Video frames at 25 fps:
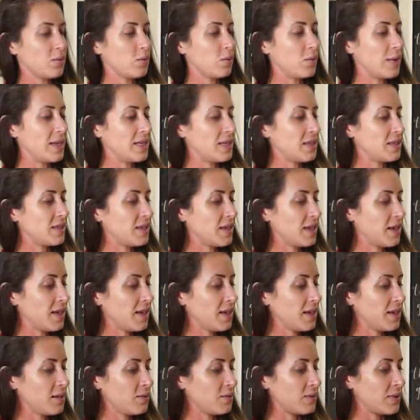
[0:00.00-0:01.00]

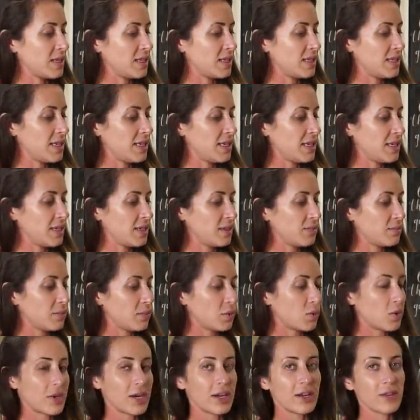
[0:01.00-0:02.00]
Wenting, Wenting?
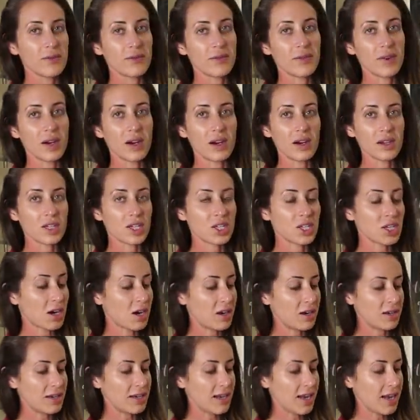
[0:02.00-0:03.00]
Morning Fog
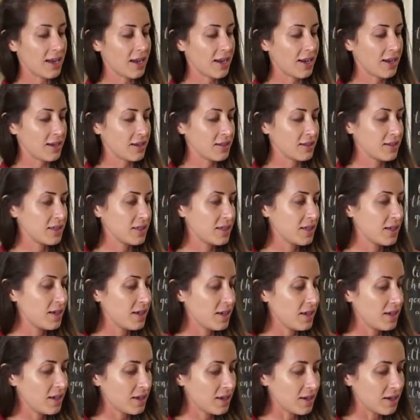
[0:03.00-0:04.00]
Chardonnay.
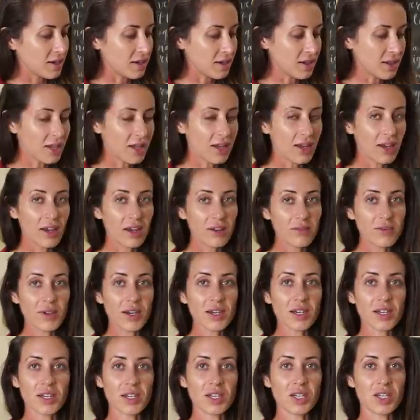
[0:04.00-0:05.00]
Love
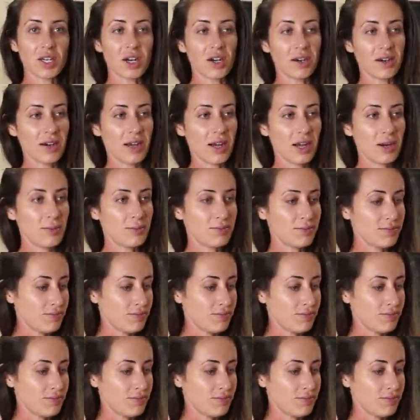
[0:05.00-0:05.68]
a good Chardonnay.